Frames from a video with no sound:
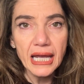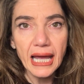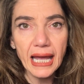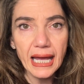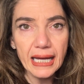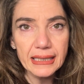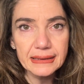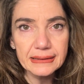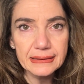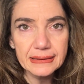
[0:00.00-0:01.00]

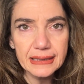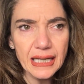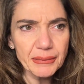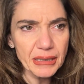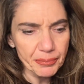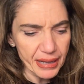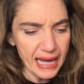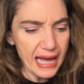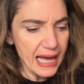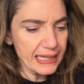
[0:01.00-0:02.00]
and they come in a
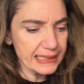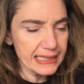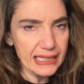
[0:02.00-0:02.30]
pack and